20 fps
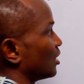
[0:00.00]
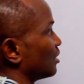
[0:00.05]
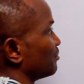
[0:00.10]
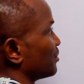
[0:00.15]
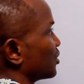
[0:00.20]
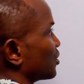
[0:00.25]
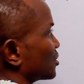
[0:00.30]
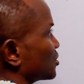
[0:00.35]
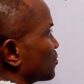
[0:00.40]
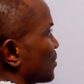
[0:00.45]

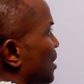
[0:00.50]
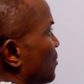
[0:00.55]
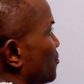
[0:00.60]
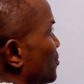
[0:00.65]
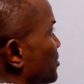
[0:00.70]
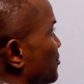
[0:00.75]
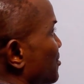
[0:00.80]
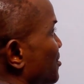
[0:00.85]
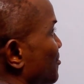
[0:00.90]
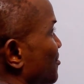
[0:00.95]
because when
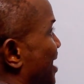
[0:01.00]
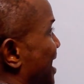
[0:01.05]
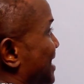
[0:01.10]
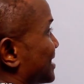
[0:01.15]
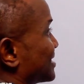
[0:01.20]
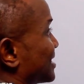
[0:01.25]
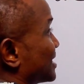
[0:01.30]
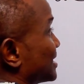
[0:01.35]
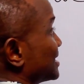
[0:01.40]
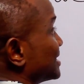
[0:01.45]
we
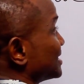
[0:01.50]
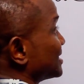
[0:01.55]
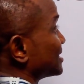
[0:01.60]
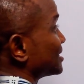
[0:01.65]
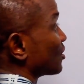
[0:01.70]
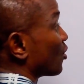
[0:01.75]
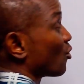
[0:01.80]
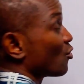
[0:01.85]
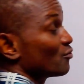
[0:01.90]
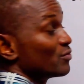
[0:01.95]
rewrite
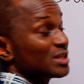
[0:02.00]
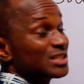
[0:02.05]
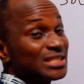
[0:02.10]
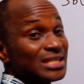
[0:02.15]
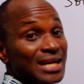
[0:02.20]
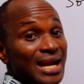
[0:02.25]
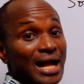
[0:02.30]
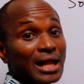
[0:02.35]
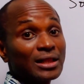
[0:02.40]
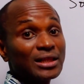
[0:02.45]
this
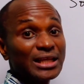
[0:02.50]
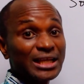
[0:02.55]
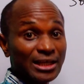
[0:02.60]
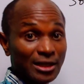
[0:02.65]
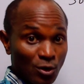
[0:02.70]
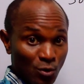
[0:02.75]
original